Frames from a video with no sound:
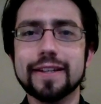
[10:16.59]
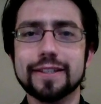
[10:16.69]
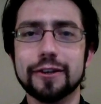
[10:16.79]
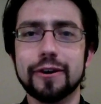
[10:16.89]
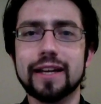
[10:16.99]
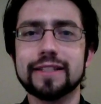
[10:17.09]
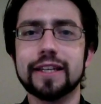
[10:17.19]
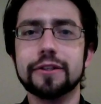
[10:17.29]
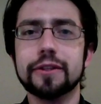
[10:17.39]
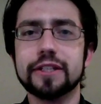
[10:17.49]
So as I
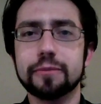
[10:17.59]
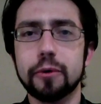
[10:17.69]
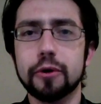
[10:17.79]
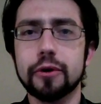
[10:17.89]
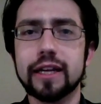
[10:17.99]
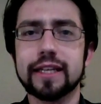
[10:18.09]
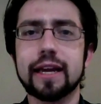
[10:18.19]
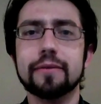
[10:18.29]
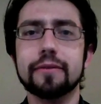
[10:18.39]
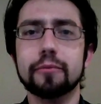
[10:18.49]
do this more, as I
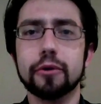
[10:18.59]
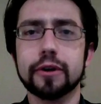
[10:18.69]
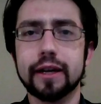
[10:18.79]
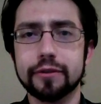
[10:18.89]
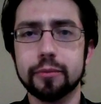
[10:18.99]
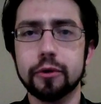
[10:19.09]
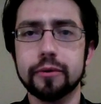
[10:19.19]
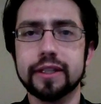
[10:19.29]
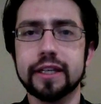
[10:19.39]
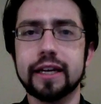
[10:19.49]
get more comfortable
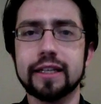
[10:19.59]
with it,